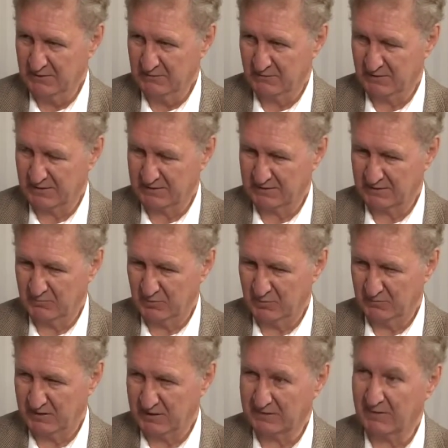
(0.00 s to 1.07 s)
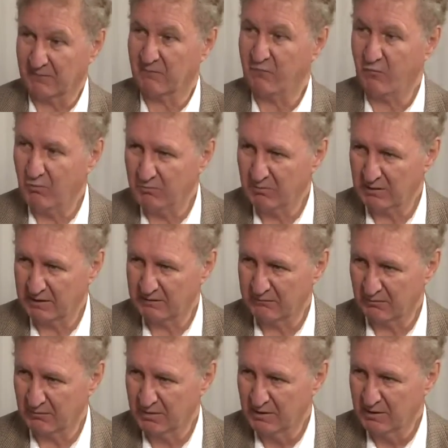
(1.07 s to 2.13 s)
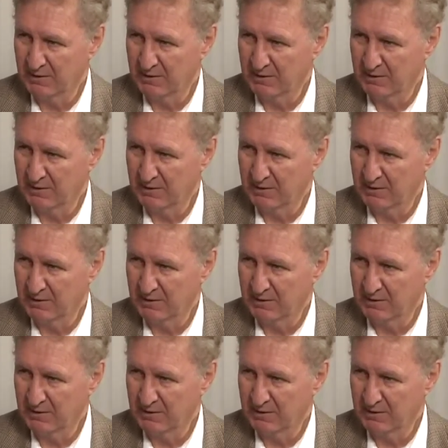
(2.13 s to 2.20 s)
to that community at the formal level.